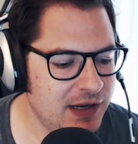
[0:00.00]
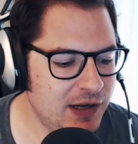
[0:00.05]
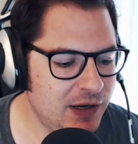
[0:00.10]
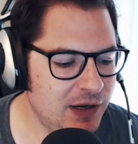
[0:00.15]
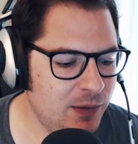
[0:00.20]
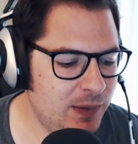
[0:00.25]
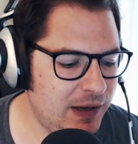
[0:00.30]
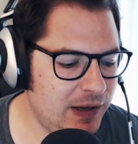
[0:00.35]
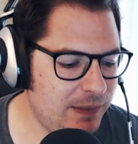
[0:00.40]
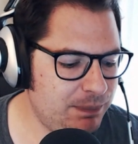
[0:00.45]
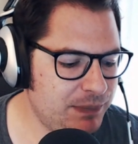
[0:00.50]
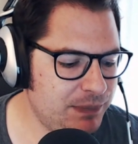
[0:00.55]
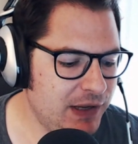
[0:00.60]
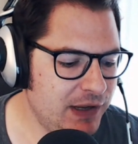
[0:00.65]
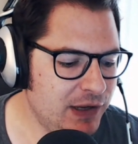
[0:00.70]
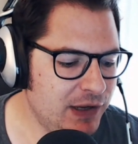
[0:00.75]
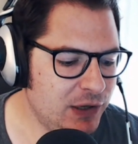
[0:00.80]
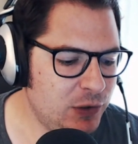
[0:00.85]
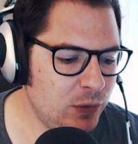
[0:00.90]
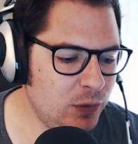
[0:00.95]
Well,
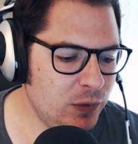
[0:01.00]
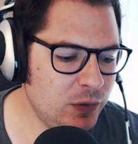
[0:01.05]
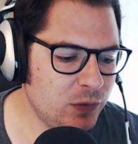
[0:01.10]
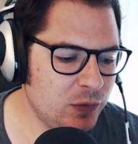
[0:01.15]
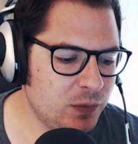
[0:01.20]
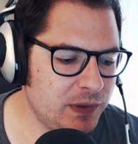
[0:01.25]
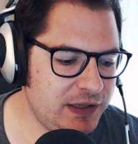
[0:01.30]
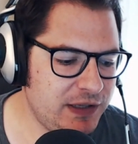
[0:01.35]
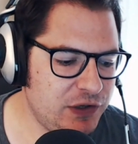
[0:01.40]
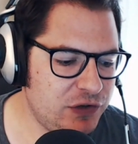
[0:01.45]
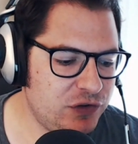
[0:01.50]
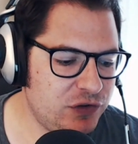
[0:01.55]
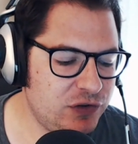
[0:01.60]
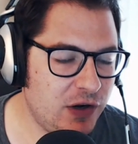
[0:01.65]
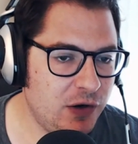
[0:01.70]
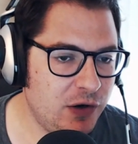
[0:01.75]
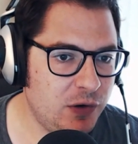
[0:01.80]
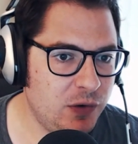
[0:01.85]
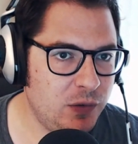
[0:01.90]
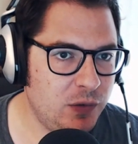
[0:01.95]
Google really
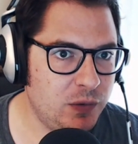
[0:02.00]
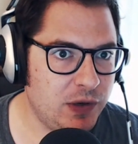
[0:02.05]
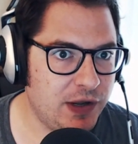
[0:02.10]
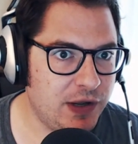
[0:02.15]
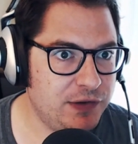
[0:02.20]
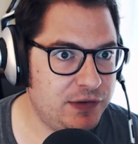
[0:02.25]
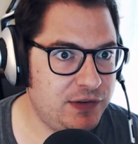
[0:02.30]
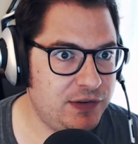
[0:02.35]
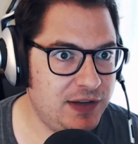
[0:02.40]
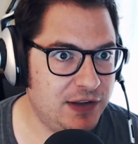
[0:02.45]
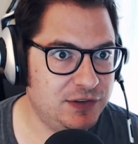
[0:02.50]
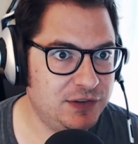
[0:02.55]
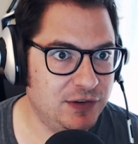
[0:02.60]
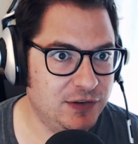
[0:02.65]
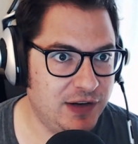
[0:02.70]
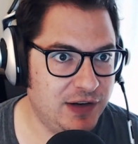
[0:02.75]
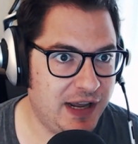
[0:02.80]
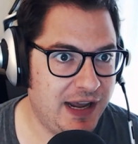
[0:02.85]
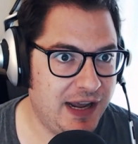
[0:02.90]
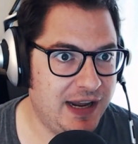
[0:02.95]
showed us
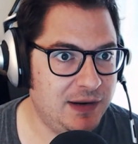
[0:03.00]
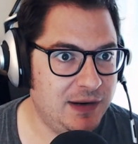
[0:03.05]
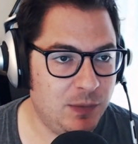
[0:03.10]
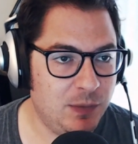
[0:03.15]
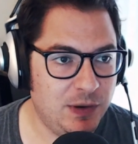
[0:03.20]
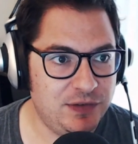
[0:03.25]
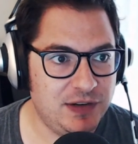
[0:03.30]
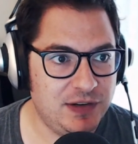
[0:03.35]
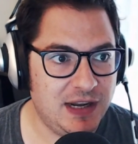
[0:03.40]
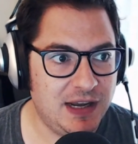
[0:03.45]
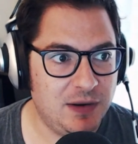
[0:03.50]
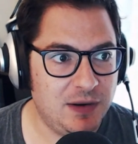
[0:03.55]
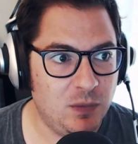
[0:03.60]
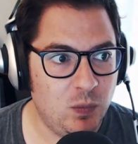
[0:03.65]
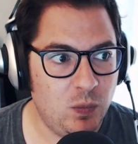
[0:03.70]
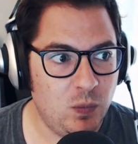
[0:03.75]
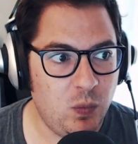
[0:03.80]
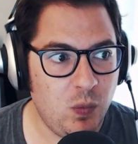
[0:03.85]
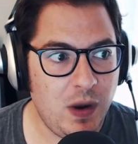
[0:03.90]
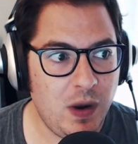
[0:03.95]
yesterday, once again,
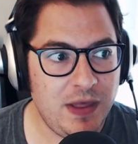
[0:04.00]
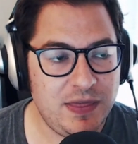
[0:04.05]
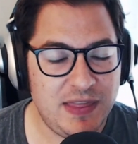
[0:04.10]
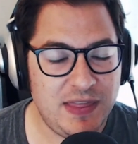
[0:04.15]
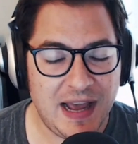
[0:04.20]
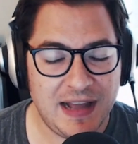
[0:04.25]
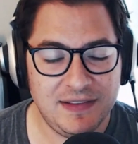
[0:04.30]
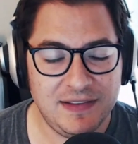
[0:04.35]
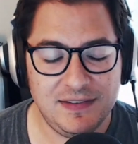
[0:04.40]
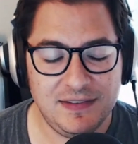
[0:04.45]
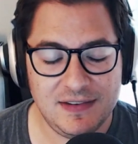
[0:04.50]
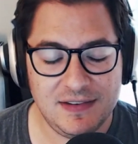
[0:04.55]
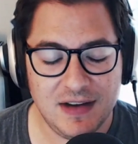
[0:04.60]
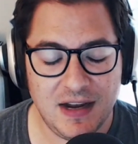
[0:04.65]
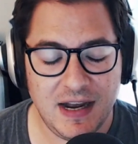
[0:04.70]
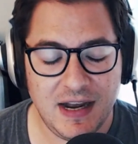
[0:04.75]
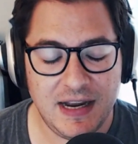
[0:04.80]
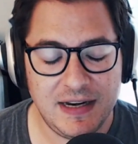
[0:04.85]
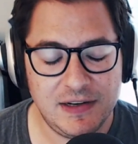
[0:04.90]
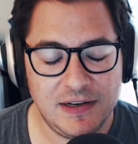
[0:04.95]
what that's
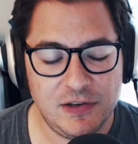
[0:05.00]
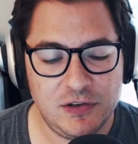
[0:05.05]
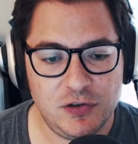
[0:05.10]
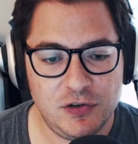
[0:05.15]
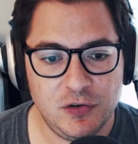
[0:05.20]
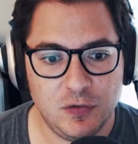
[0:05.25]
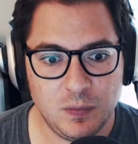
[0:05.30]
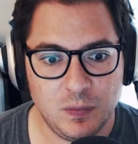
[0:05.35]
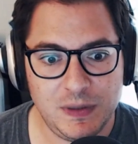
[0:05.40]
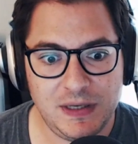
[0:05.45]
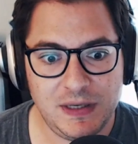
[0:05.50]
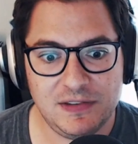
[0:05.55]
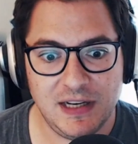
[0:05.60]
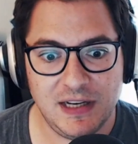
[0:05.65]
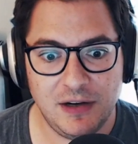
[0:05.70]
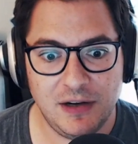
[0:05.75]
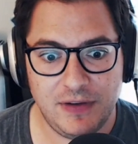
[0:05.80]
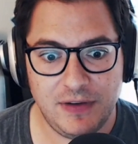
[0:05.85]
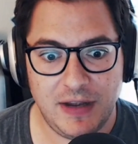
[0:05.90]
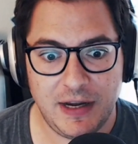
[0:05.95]
done to the
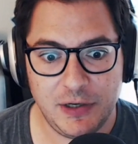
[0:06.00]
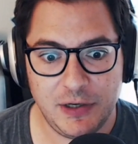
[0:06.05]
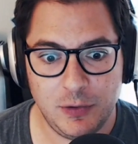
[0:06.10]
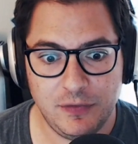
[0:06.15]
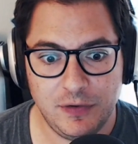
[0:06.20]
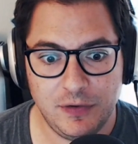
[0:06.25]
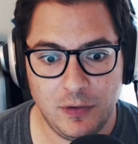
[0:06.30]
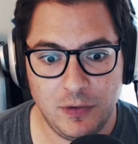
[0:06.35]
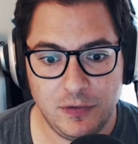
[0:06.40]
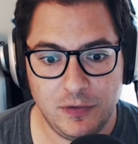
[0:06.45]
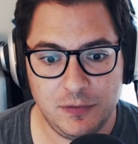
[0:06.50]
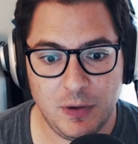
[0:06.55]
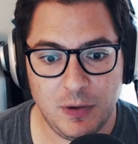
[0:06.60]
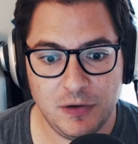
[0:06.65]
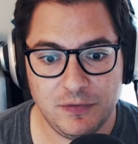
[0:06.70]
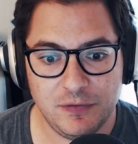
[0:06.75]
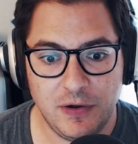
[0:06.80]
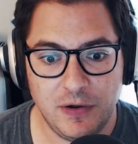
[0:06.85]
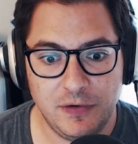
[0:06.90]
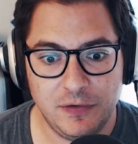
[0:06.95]
resale value of their own
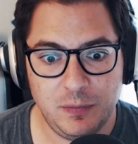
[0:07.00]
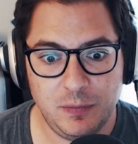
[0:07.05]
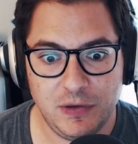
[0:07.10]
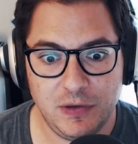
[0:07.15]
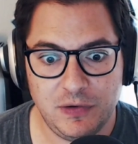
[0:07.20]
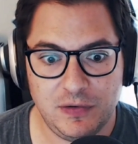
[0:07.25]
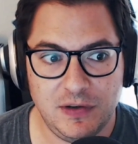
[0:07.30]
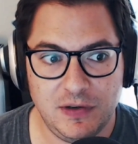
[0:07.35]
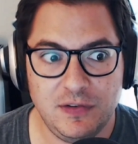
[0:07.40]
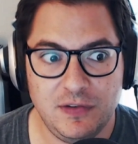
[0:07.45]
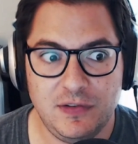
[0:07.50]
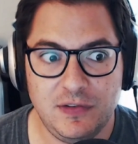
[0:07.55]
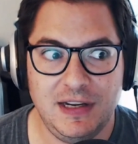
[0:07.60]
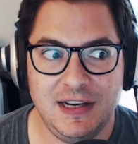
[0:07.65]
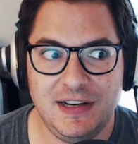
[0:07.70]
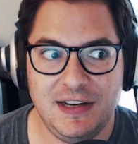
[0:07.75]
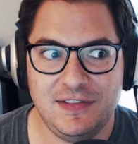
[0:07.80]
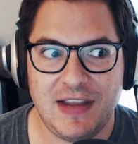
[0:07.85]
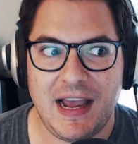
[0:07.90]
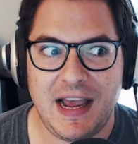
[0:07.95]
smartphones,
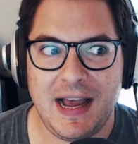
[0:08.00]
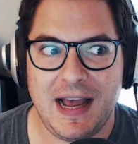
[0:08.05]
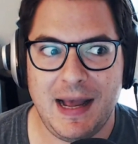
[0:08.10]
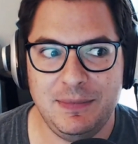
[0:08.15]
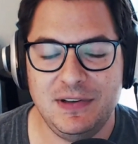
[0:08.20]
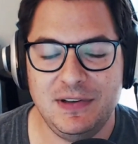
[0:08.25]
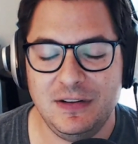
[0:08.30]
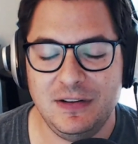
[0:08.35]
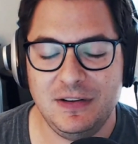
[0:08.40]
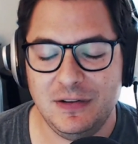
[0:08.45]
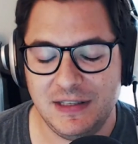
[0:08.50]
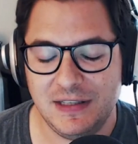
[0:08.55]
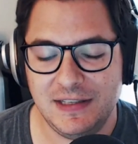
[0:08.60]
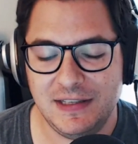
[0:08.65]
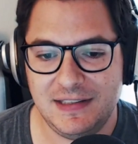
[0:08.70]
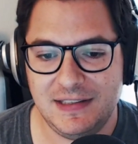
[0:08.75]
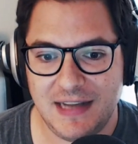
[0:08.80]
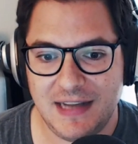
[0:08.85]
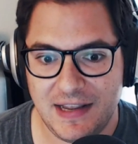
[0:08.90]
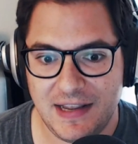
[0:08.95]
which is it has
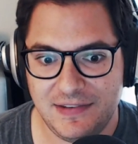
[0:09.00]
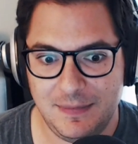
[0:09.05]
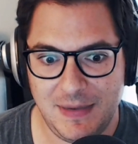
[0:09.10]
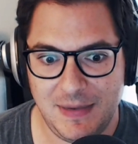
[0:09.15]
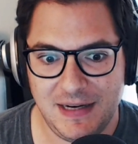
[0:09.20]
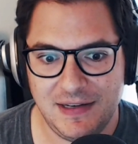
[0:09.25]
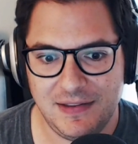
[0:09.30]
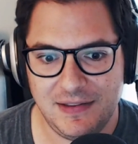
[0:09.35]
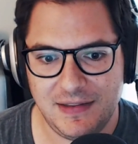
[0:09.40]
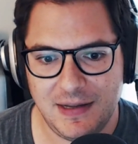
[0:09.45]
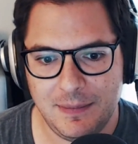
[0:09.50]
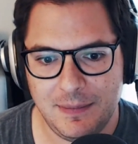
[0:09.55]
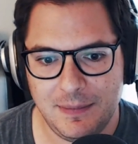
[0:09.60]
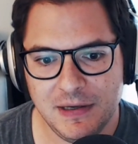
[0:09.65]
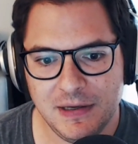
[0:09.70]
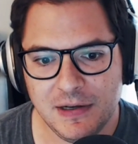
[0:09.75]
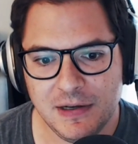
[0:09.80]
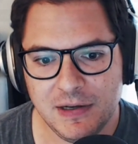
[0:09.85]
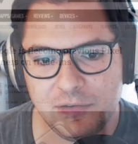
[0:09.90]
absolutely decimated them.